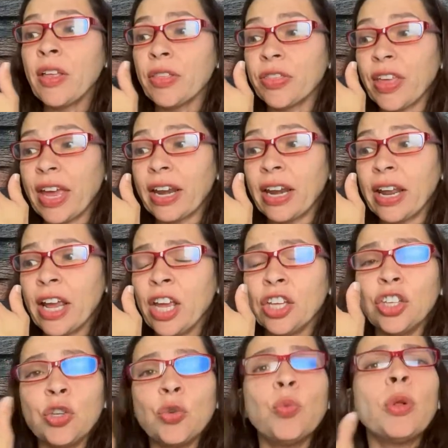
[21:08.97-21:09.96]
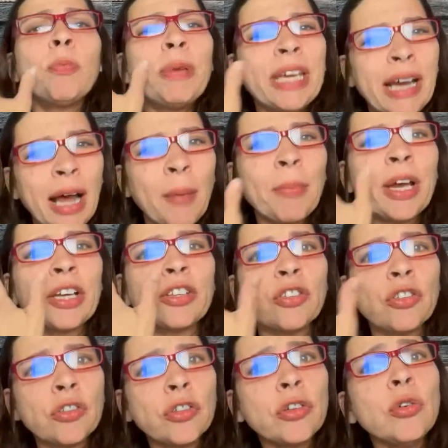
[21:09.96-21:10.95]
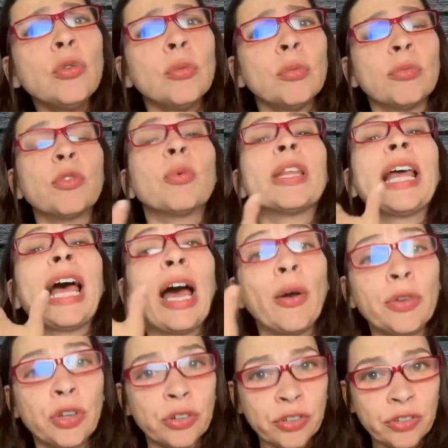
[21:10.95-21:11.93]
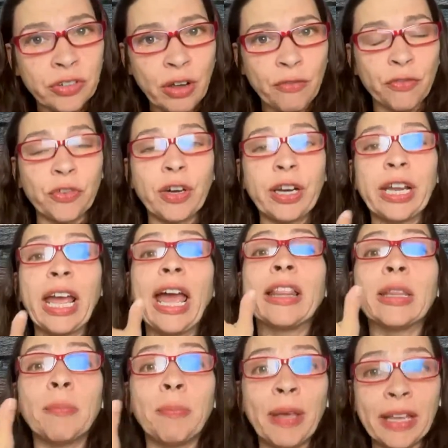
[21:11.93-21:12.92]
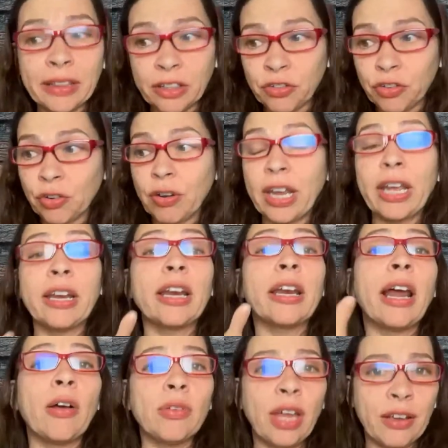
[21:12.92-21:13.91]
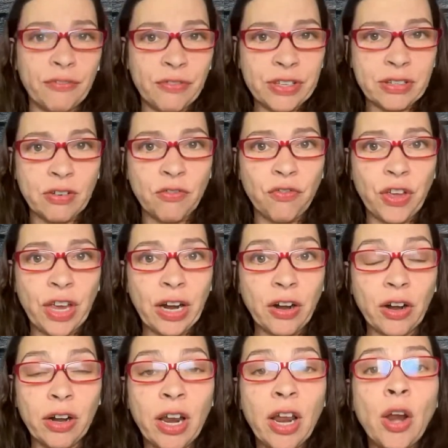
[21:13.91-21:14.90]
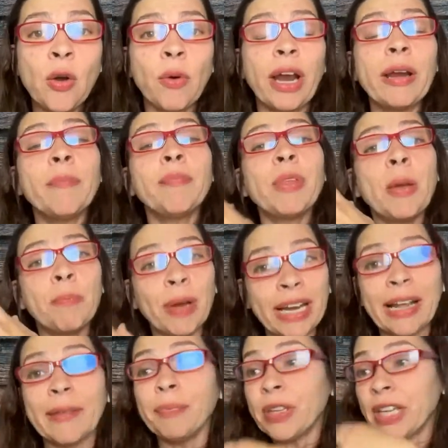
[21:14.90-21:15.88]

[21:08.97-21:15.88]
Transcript: then you will become consumed with how you're suffering and the pain that you're in and how life isn't fair, right? But